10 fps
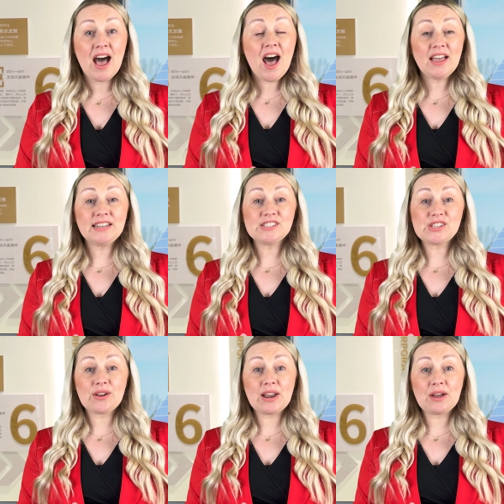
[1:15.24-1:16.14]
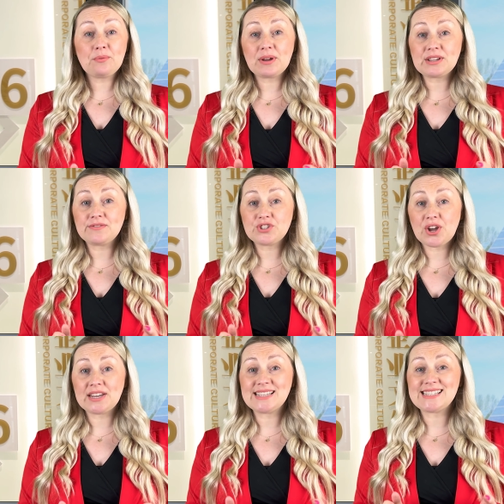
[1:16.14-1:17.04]
Haina Solar, one of
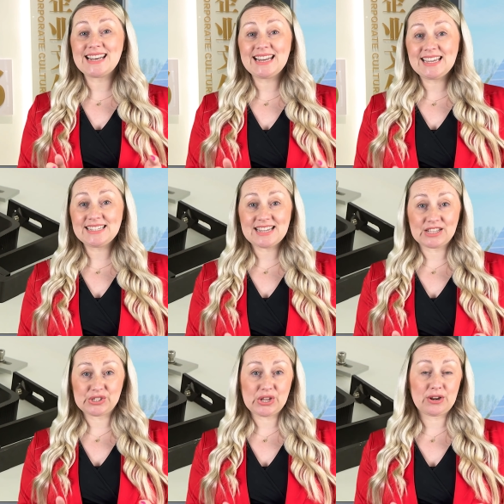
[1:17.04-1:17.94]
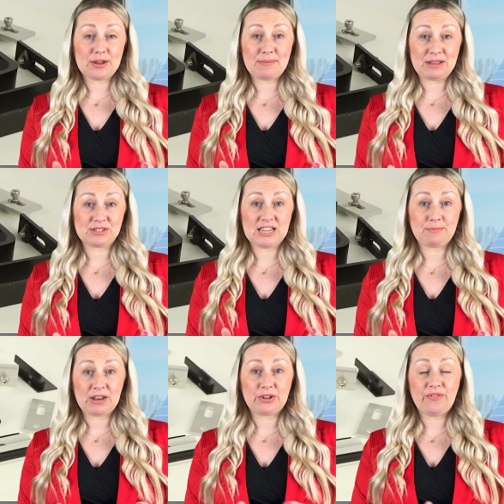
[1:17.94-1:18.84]
China's leading solar mounting
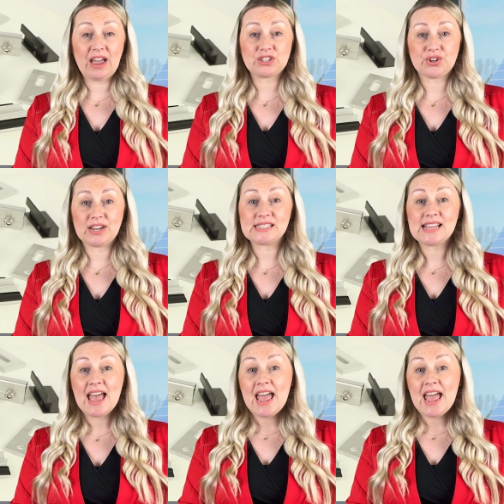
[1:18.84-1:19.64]
manufacturers,